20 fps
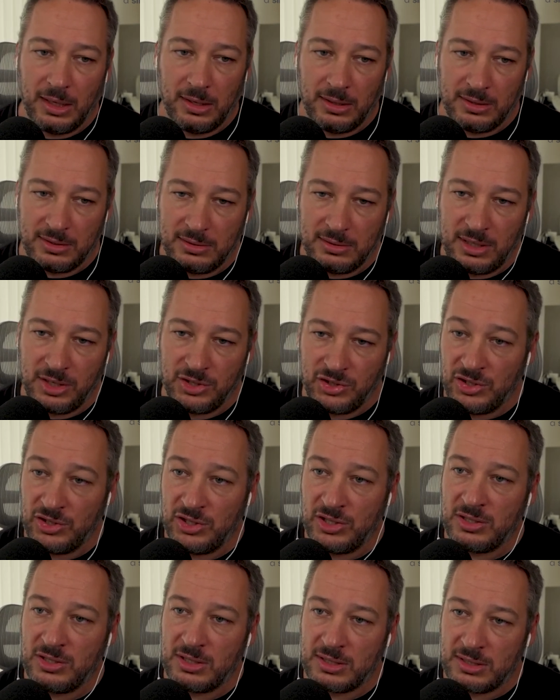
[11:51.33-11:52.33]
search
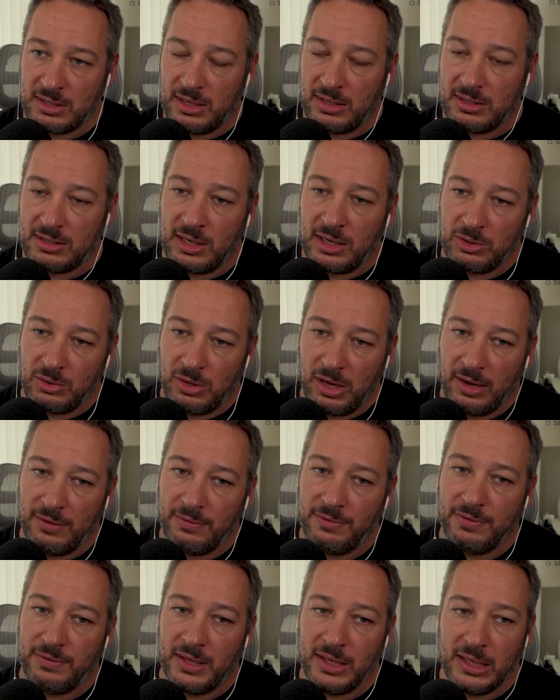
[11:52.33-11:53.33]
engines start to
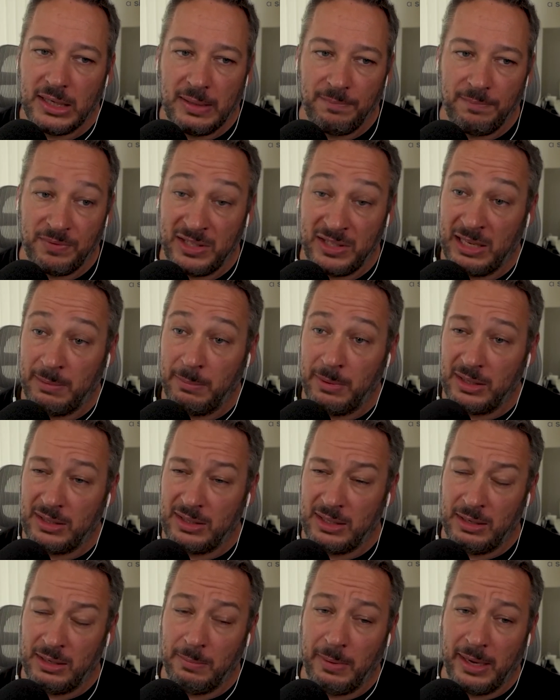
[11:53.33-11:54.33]
have the
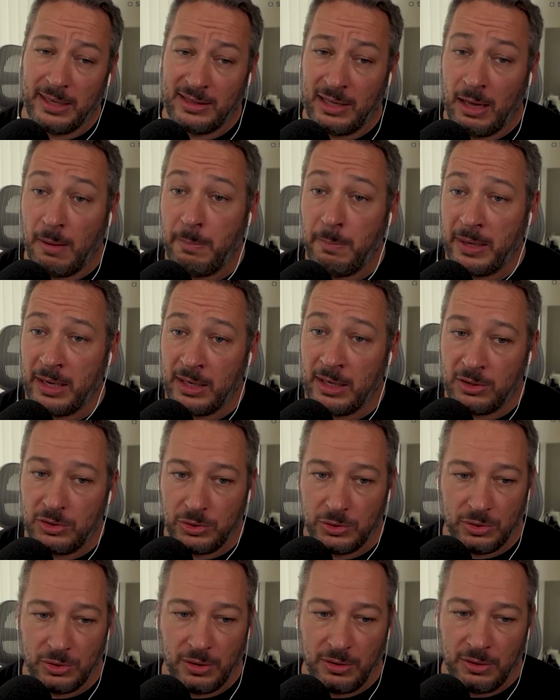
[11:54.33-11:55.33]
ability by tapping
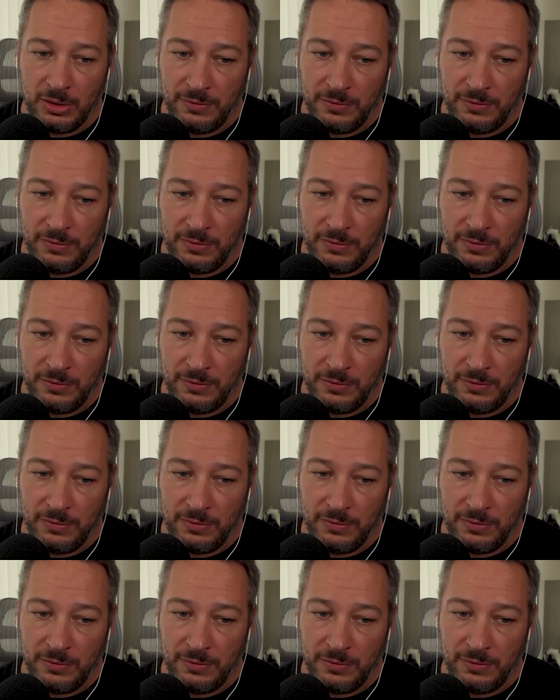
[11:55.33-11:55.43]
into